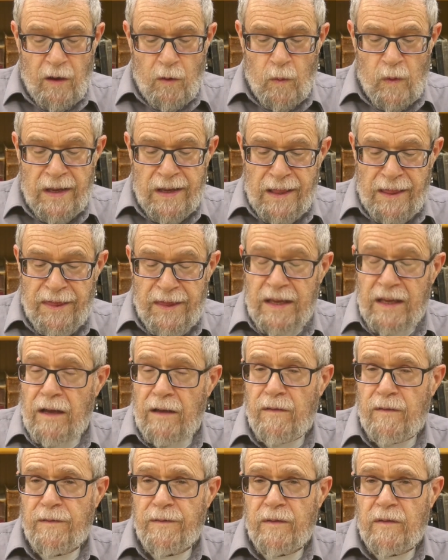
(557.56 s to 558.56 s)
We can think
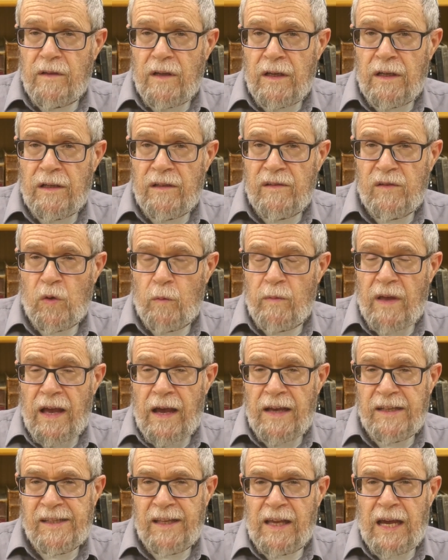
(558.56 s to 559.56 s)
of
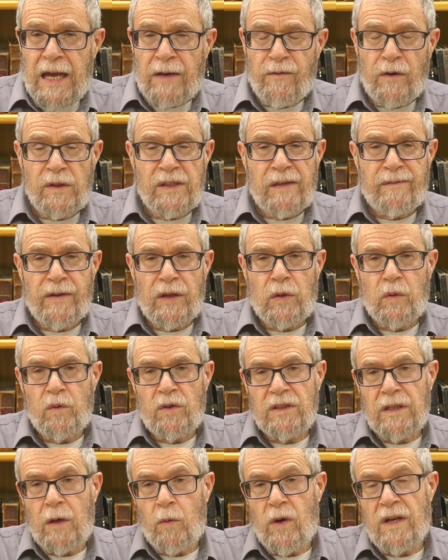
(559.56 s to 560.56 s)
Tum'a as the converse of
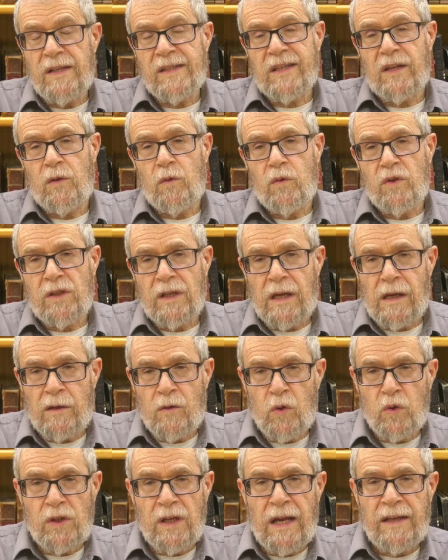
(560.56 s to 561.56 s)
kedusha. What is kedusha?
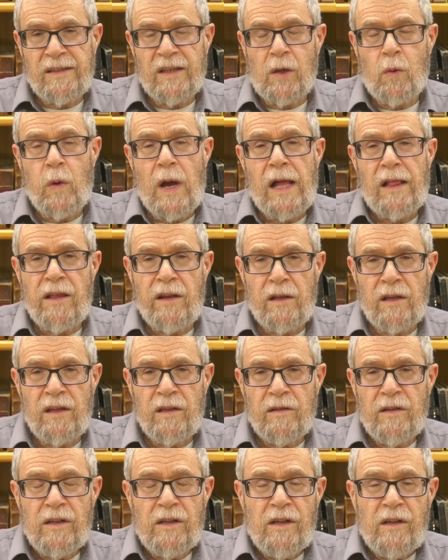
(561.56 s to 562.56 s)
Kedusha is a
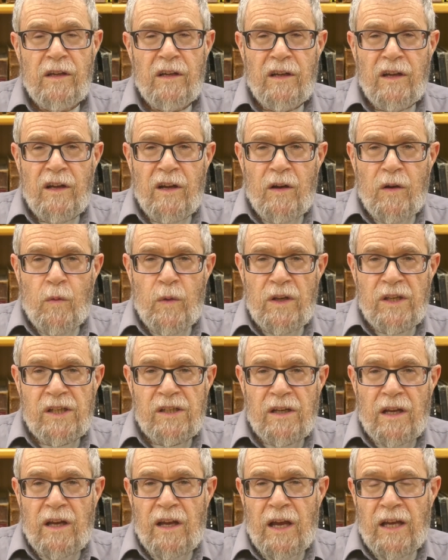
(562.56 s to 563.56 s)
quality
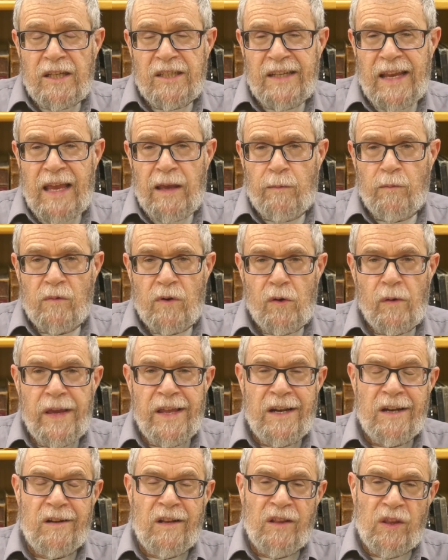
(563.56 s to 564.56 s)
which Hashem
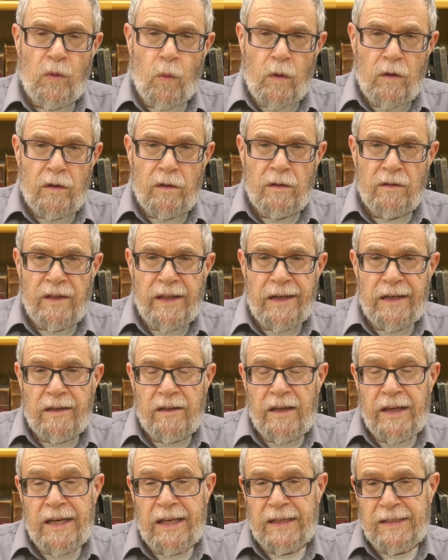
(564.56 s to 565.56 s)
created in the world, and
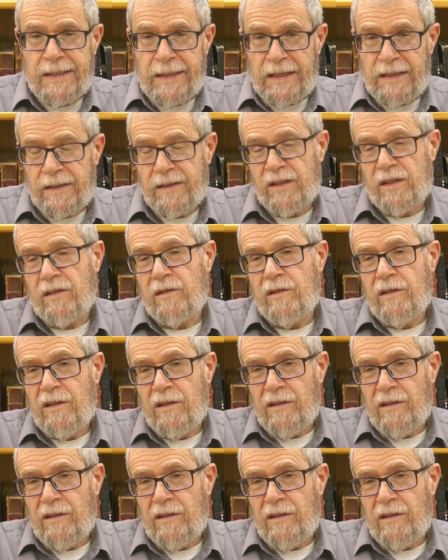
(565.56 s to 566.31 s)
it exists